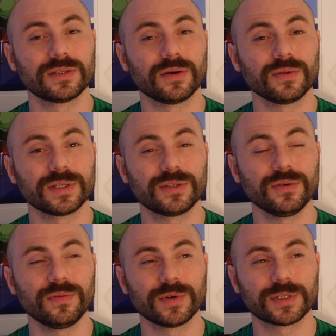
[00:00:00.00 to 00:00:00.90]
Only
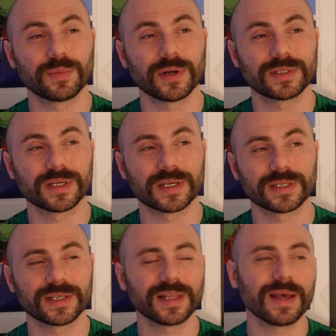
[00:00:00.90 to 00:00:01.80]
2 of which bought
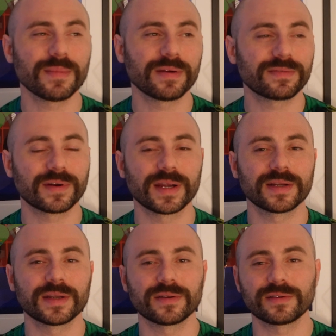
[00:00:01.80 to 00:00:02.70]
tickets. I let my
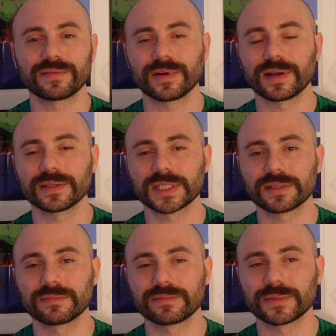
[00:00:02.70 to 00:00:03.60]
friend and her
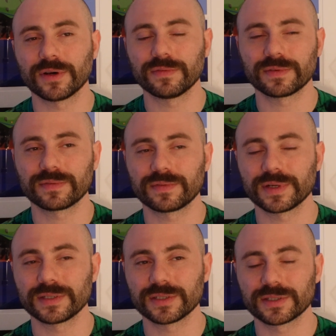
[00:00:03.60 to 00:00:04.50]
friends go for
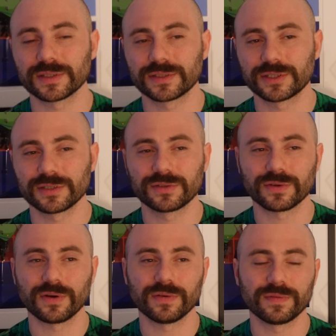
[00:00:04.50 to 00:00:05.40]
free just because she
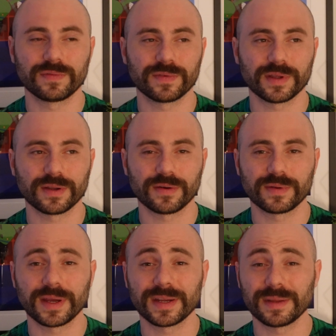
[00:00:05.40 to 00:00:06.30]
drove,
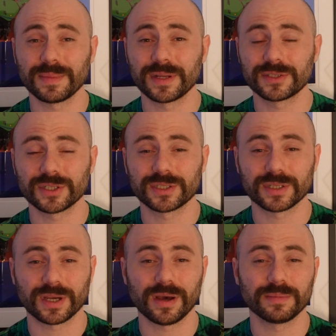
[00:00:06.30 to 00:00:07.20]
90 minutes just
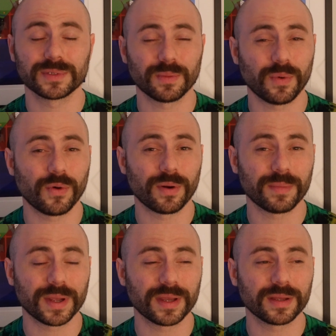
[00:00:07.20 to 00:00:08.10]
to come support
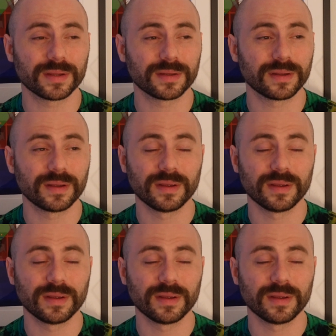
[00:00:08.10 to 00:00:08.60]
me, and